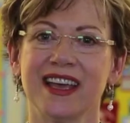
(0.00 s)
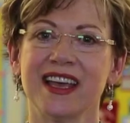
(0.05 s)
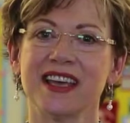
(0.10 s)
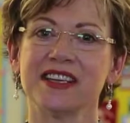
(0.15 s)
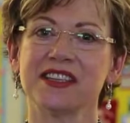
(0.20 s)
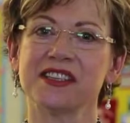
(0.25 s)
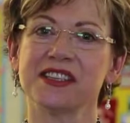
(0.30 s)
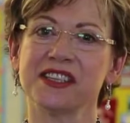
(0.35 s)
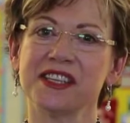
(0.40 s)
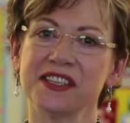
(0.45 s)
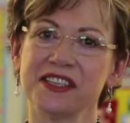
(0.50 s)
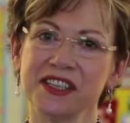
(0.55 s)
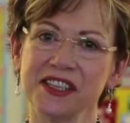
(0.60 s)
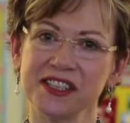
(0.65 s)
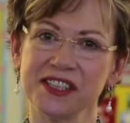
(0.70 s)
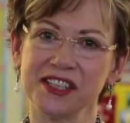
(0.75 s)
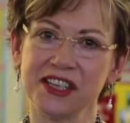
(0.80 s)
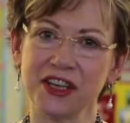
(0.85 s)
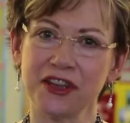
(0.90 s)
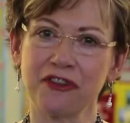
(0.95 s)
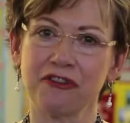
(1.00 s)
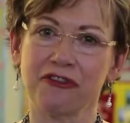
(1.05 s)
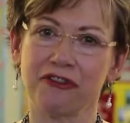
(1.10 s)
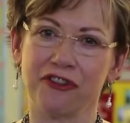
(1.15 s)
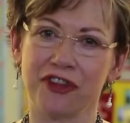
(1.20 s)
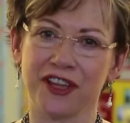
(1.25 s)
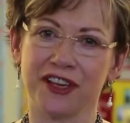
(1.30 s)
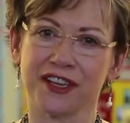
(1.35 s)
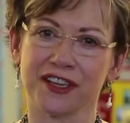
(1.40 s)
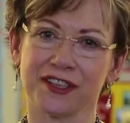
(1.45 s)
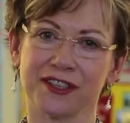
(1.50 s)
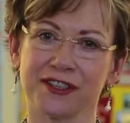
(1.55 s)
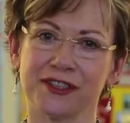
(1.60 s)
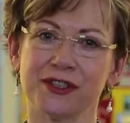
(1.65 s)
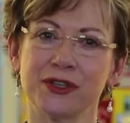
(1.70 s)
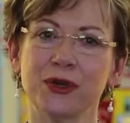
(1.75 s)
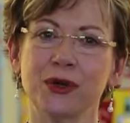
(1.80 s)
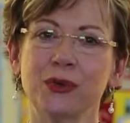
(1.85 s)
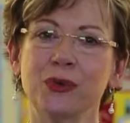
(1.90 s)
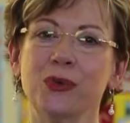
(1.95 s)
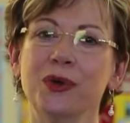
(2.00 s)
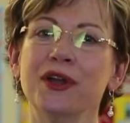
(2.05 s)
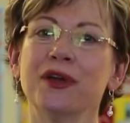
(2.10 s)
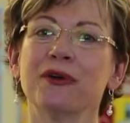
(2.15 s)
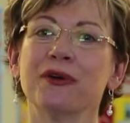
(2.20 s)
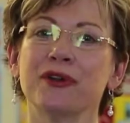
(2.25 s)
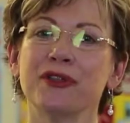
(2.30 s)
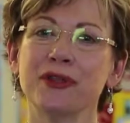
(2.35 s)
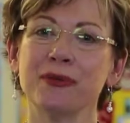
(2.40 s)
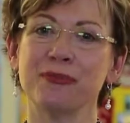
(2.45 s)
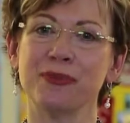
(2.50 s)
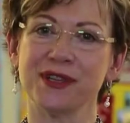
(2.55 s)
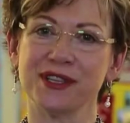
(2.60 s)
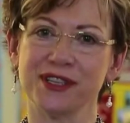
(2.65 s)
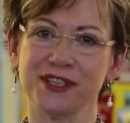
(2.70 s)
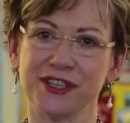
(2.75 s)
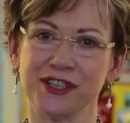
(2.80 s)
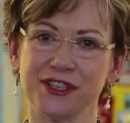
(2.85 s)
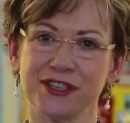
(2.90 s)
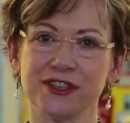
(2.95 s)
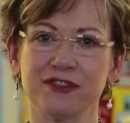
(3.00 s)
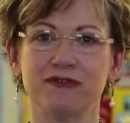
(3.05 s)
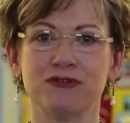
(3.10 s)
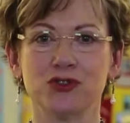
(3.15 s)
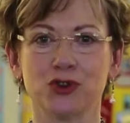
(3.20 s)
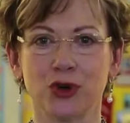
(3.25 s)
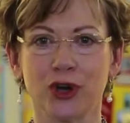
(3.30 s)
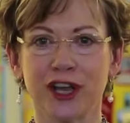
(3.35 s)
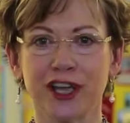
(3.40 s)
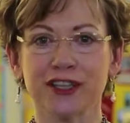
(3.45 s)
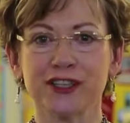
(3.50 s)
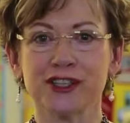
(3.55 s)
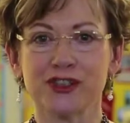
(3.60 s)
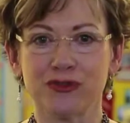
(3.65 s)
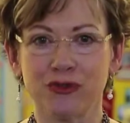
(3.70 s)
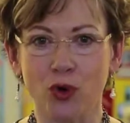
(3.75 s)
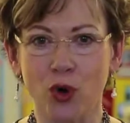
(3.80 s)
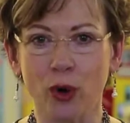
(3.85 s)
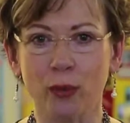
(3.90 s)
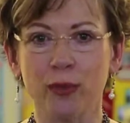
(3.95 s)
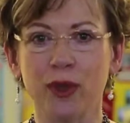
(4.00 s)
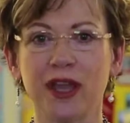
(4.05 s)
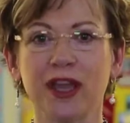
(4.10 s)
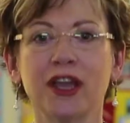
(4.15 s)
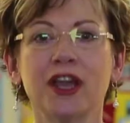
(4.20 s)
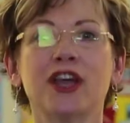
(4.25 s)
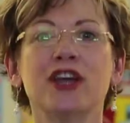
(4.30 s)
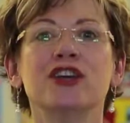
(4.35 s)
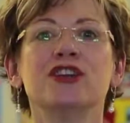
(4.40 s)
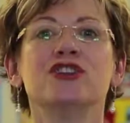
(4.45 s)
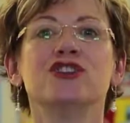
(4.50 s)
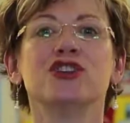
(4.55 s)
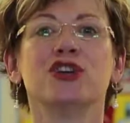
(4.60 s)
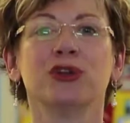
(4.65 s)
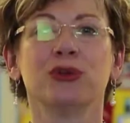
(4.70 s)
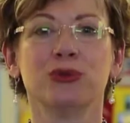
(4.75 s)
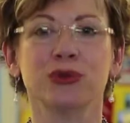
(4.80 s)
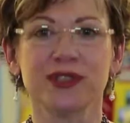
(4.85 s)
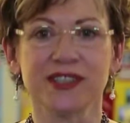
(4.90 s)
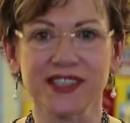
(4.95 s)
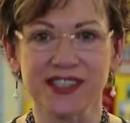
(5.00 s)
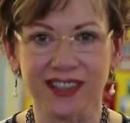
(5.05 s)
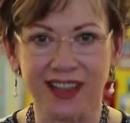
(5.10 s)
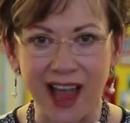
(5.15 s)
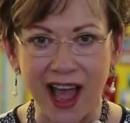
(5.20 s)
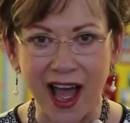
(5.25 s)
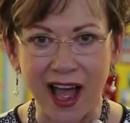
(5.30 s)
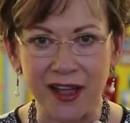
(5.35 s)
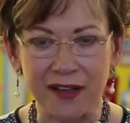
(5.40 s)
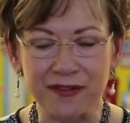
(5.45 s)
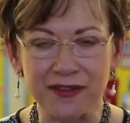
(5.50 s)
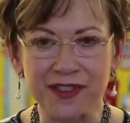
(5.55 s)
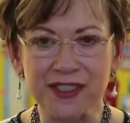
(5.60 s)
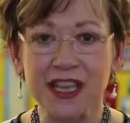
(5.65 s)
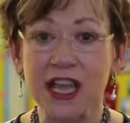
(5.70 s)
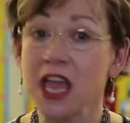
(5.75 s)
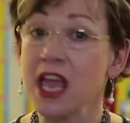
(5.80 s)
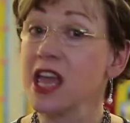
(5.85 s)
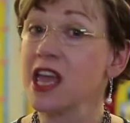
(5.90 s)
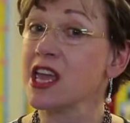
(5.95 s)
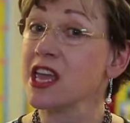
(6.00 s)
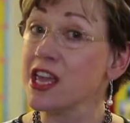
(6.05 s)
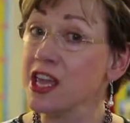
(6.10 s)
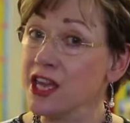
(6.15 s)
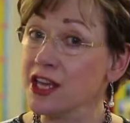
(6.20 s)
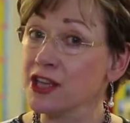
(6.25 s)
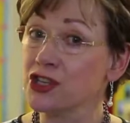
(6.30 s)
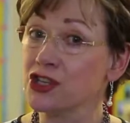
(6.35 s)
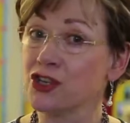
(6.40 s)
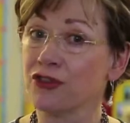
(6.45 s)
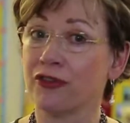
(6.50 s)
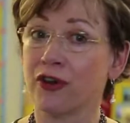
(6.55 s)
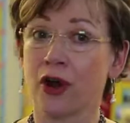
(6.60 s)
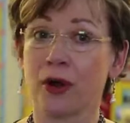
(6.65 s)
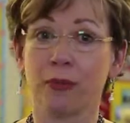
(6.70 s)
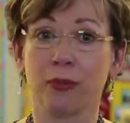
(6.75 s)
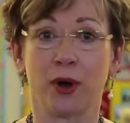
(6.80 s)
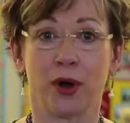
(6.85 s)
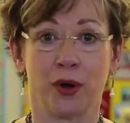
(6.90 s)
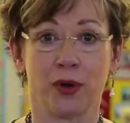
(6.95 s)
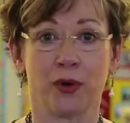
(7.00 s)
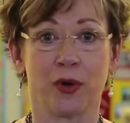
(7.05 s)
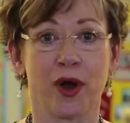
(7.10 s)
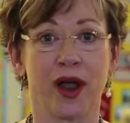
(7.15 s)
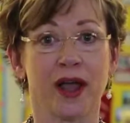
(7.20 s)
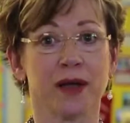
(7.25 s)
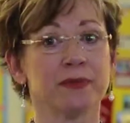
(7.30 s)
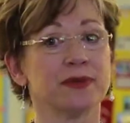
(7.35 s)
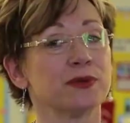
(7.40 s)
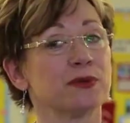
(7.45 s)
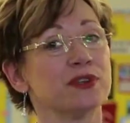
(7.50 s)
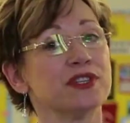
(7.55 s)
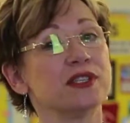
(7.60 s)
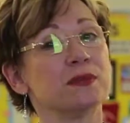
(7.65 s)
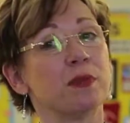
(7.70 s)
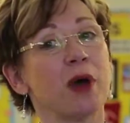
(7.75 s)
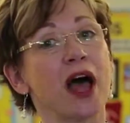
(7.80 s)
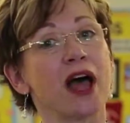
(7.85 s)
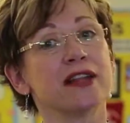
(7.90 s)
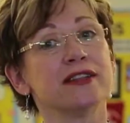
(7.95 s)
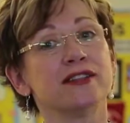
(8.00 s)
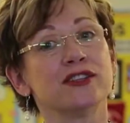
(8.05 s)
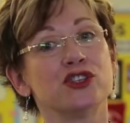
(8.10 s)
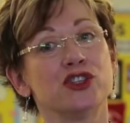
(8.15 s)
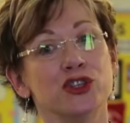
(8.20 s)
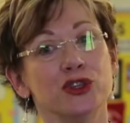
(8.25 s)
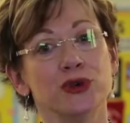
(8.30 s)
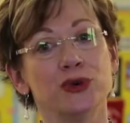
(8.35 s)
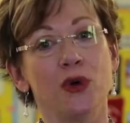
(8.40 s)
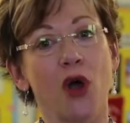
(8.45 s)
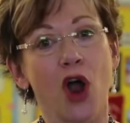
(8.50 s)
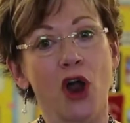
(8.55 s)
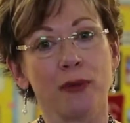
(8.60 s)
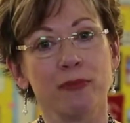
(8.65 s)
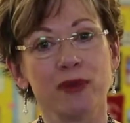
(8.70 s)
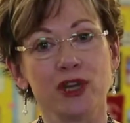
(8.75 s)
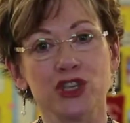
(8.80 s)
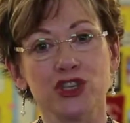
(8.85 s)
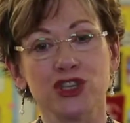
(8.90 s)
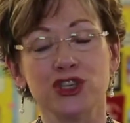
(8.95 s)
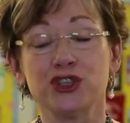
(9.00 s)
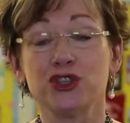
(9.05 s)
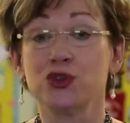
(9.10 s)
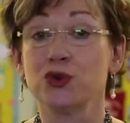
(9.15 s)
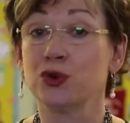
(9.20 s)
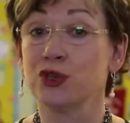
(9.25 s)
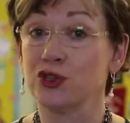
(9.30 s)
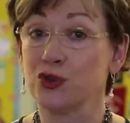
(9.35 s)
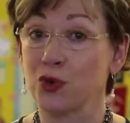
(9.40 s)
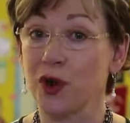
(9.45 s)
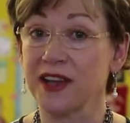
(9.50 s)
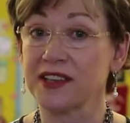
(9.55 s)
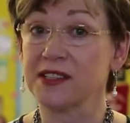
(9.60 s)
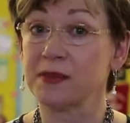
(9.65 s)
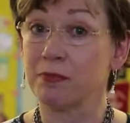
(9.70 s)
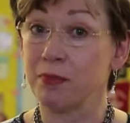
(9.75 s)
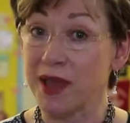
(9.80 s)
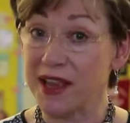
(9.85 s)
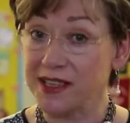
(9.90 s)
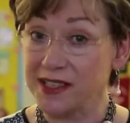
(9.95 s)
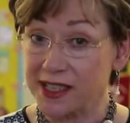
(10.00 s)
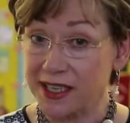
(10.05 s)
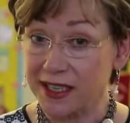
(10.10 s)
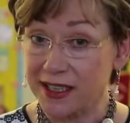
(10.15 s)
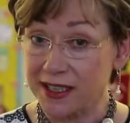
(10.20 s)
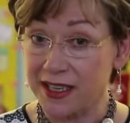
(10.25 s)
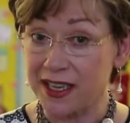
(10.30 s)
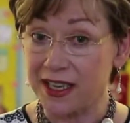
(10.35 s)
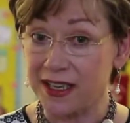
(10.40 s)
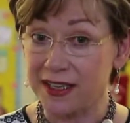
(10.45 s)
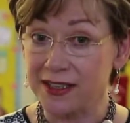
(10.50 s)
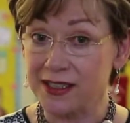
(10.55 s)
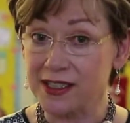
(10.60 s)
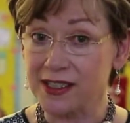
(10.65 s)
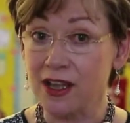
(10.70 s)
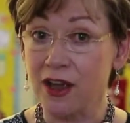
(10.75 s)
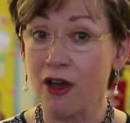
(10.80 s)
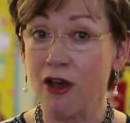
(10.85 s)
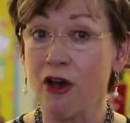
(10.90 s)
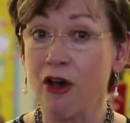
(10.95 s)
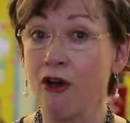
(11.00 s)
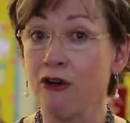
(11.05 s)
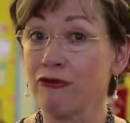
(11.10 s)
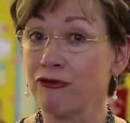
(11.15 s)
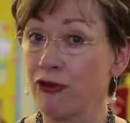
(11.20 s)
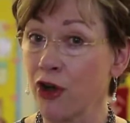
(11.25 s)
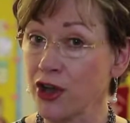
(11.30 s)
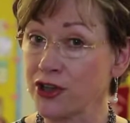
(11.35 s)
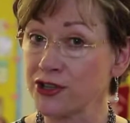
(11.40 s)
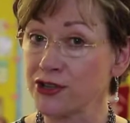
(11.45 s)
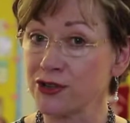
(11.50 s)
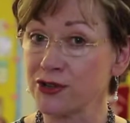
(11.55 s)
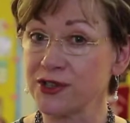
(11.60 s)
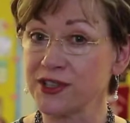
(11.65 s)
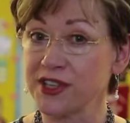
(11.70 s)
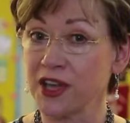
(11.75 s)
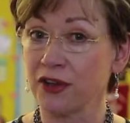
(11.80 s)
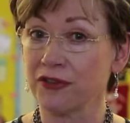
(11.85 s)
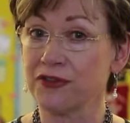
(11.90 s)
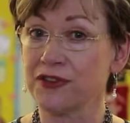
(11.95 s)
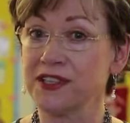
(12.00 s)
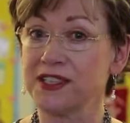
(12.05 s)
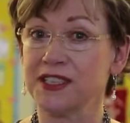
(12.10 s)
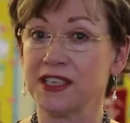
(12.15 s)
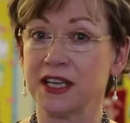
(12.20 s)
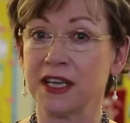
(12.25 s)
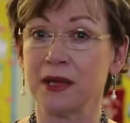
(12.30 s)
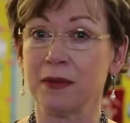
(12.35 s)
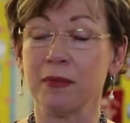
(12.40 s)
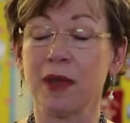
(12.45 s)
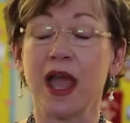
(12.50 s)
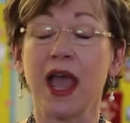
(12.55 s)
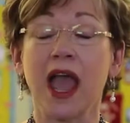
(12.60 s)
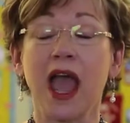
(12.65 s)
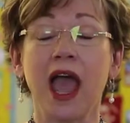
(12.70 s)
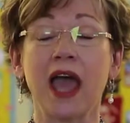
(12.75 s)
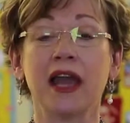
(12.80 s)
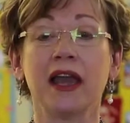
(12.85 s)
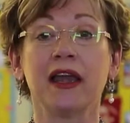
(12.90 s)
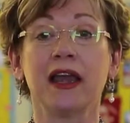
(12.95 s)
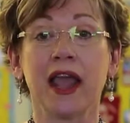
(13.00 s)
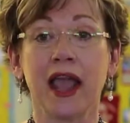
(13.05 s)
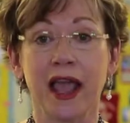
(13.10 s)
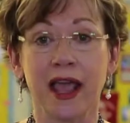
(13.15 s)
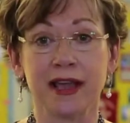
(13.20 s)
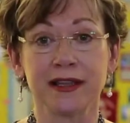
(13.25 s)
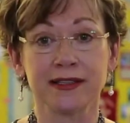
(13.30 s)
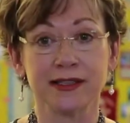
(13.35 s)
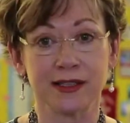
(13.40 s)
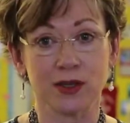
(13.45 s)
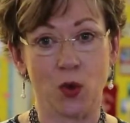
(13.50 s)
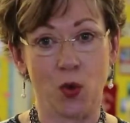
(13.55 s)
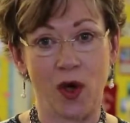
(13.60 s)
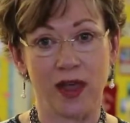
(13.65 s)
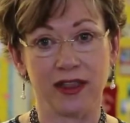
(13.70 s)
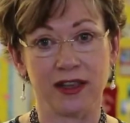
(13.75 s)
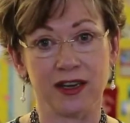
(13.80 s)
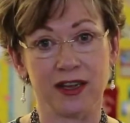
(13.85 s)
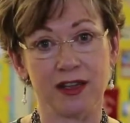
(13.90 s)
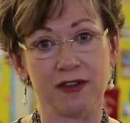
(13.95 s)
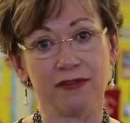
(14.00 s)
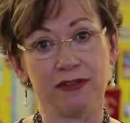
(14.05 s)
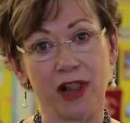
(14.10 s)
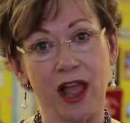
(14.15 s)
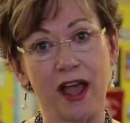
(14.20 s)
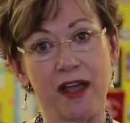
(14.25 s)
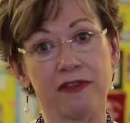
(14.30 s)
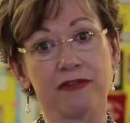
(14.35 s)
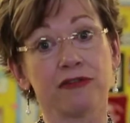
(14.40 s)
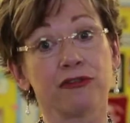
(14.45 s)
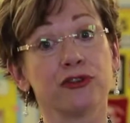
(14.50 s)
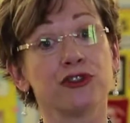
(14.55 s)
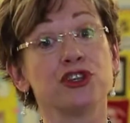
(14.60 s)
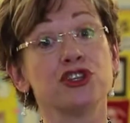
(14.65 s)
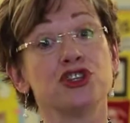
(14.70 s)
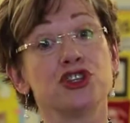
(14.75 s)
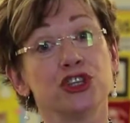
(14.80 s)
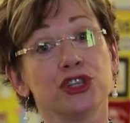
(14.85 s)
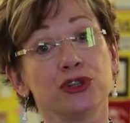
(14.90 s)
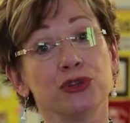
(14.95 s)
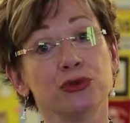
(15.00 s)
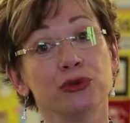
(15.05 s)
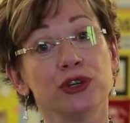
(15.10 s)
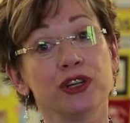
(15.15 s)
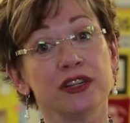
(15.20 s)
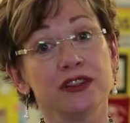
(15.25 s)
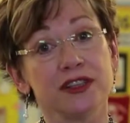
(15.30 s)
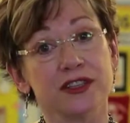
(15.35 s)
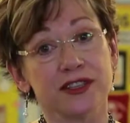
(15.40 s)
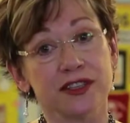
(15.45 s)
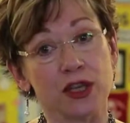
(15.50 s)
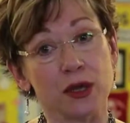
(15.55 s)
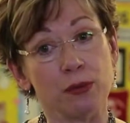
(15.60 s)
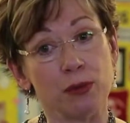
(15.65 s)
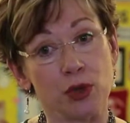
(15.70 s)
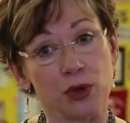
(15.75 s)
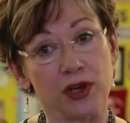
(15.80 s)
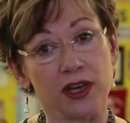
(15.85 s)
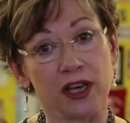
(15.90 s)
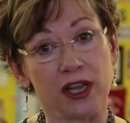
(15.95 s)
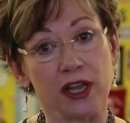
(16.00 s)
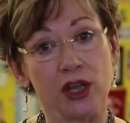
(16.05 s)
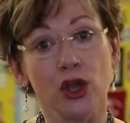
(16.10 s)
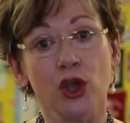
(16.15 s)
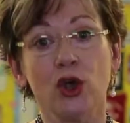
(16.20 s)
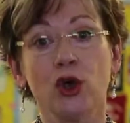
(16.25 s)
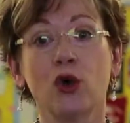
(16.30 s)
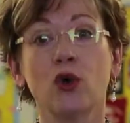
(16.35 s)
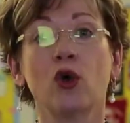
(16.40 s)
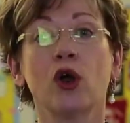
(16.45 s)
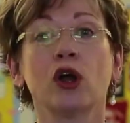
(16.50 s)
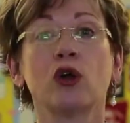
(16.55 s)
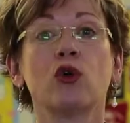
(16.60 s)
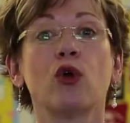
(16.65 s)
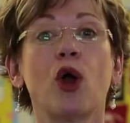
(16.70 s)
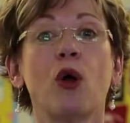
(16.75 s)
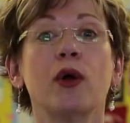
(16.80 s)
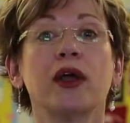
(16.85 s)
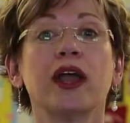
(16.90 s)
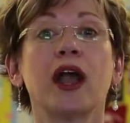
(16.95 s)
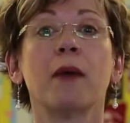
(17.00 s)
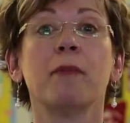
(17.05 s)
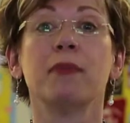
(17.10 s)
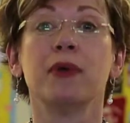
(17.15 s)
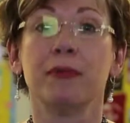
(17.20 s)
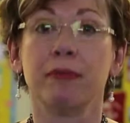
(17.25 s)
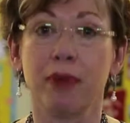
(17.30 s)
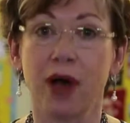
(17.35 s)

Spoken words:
At Assistance League of Phoenix, we are in the business of transforming children's lives. Each of our programs responds to our mission to address basic needs, foster self-esteem, and enhance quality of life for the children in this community who are growing up in